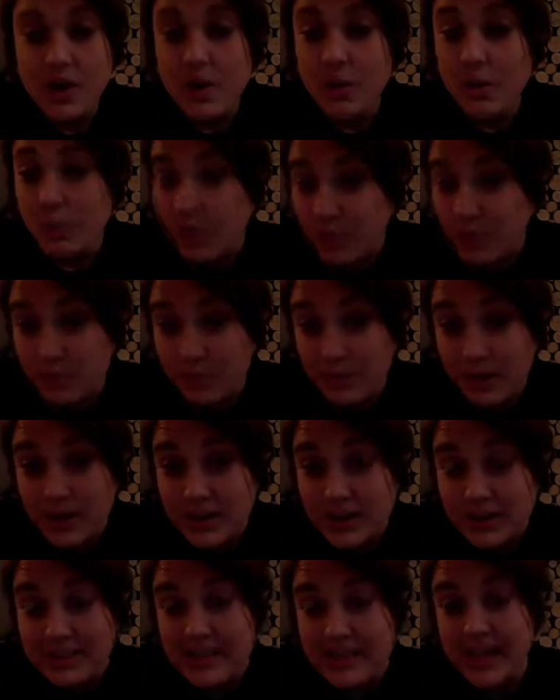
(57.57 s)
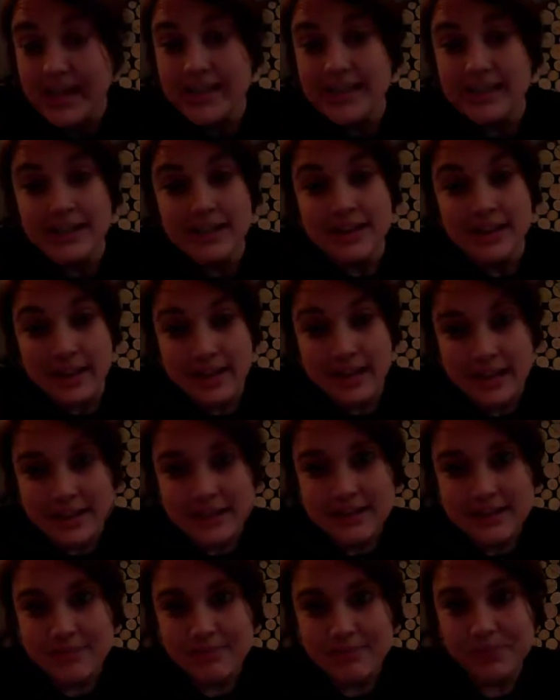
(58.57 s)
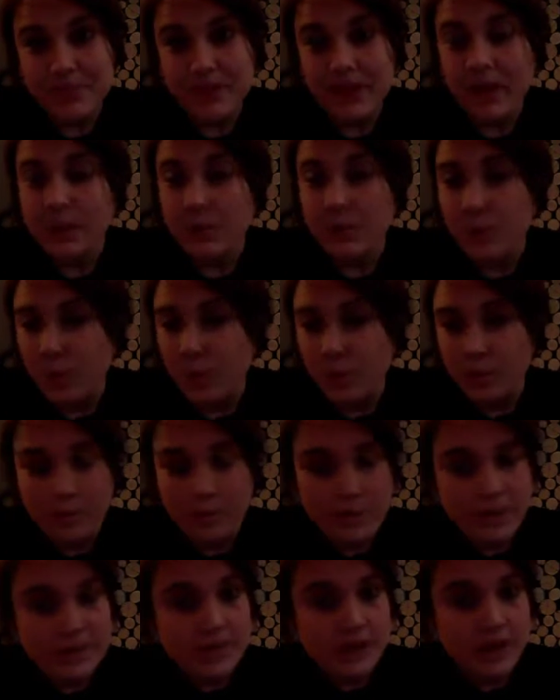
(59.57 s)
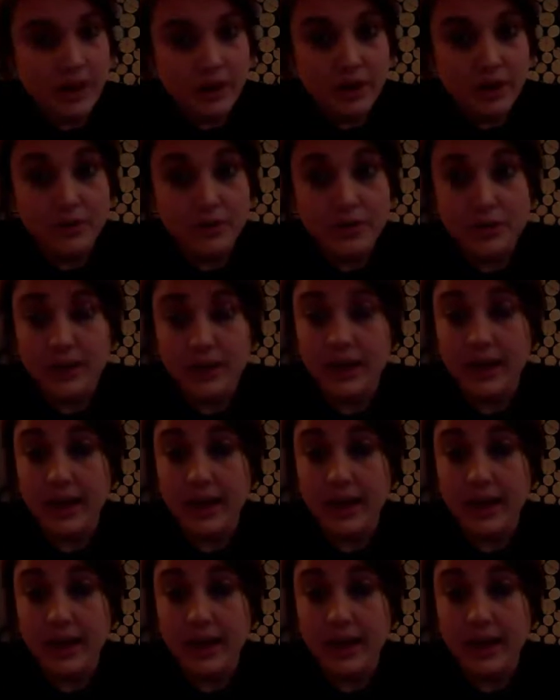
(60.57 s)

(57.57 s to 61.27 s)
what the product idea is, and what we'll be starting off doing